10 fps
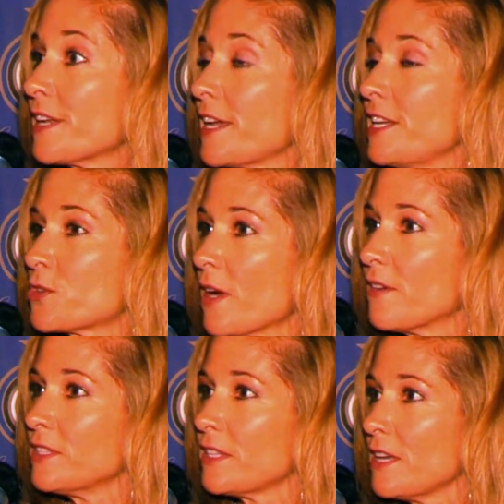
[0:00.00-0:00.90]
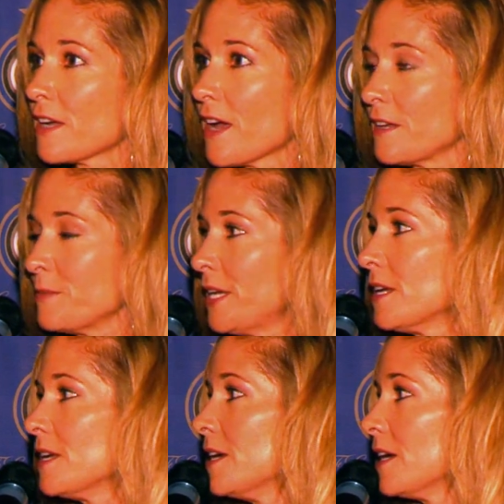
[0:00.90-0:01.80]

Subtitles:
Nike Travel in the economy